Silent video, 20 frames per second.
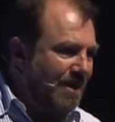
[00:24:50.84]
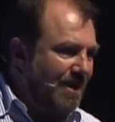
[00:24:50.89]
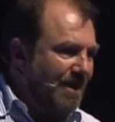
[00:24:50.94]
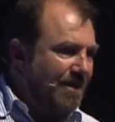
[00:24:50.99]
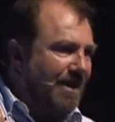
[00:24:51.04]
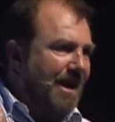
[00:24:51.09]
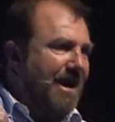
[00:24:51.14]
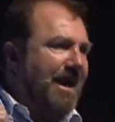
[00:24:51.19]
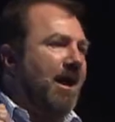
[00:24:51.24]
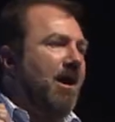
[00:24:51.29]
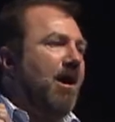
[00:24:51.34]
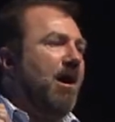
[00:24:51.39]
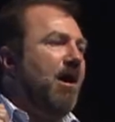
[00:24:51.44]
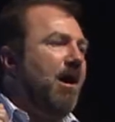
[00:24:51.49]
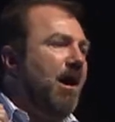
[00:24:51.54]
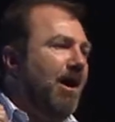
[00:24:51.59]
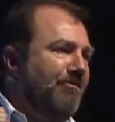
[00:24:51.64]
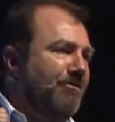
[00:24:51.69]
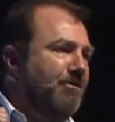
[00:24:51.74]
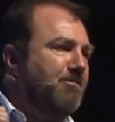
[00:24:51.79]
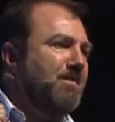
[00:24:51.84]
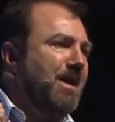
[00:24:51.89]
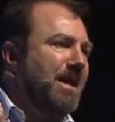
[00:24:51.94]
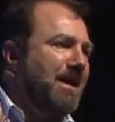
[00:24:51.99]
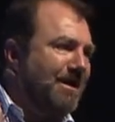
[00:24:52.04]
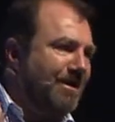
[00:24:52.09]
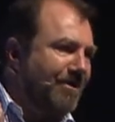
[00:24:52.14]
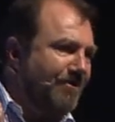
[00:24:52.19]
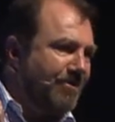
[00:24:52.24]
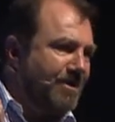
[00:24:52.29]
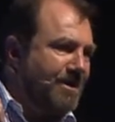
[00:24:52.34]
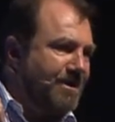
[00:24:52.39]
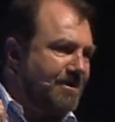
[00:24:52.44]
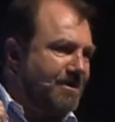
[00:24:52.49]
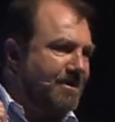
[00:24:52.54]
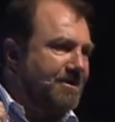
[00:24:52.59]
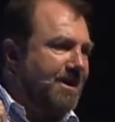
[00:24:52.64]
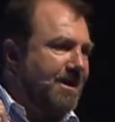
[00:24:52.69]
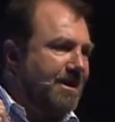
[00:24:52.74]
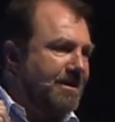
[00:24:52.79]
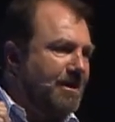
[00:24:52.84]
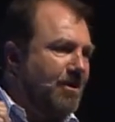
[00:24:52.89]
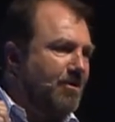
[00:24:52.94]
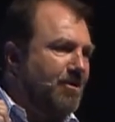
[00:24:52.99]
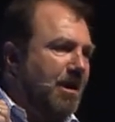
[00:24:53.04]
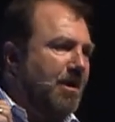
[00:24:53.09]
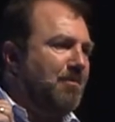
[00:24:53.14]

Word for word: they get half a million visitors a year to look at a